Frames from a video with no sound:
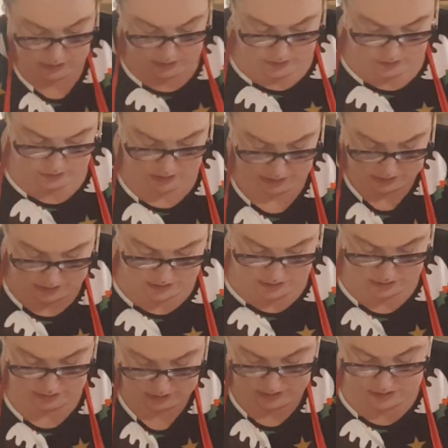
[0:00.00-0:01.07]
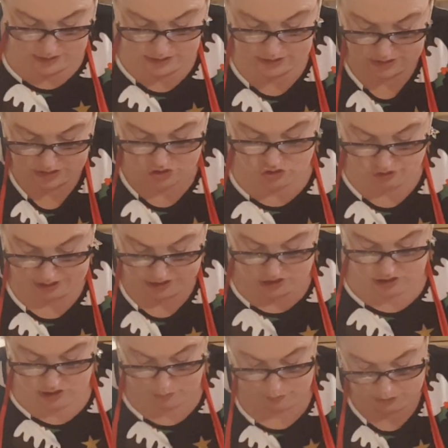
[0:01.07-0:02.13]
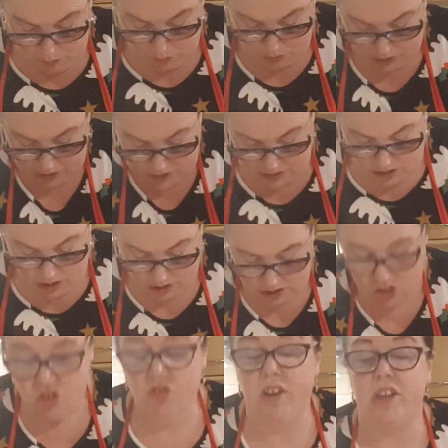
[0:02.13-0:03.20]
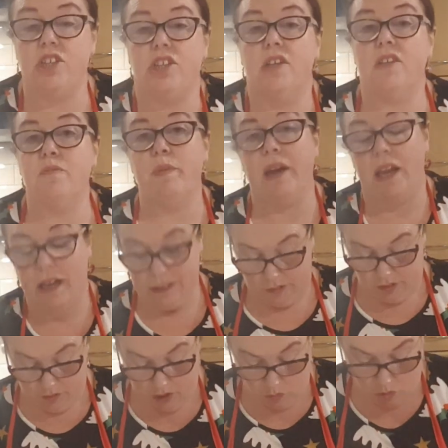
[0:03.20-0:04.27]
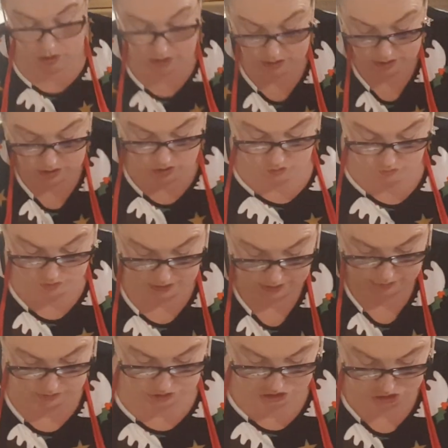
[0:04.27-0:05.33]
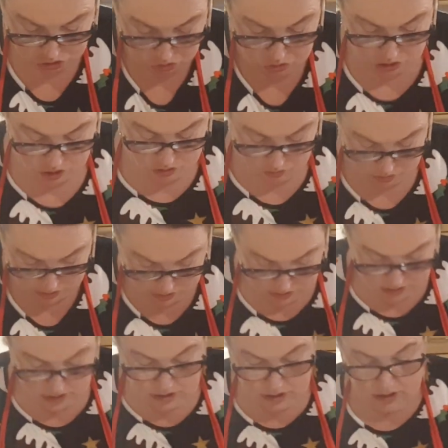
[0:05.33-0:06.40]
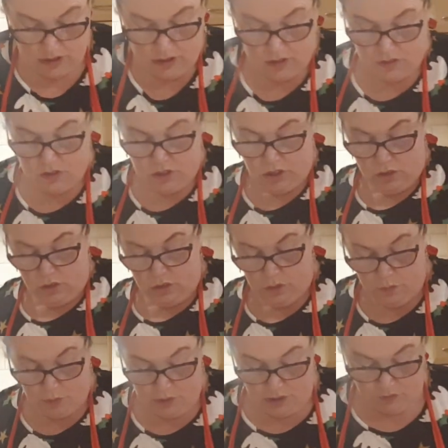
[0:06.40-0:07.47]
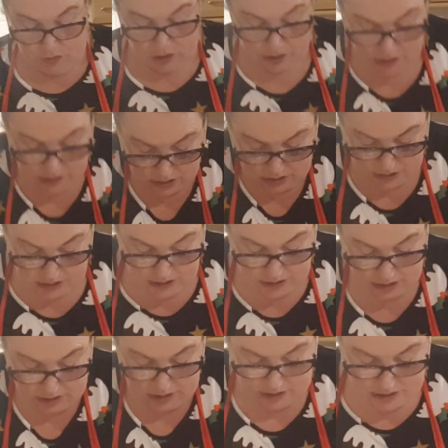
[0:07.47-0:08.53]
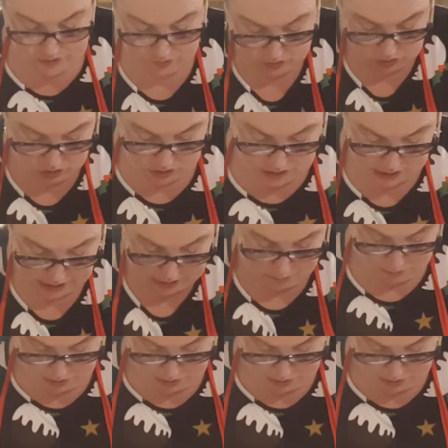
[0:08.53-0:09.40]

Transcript: So this is stretching a bit, but it's not as stretchy as my last one. I've got one in the oven now to show you. So, but if I needed this for a good 10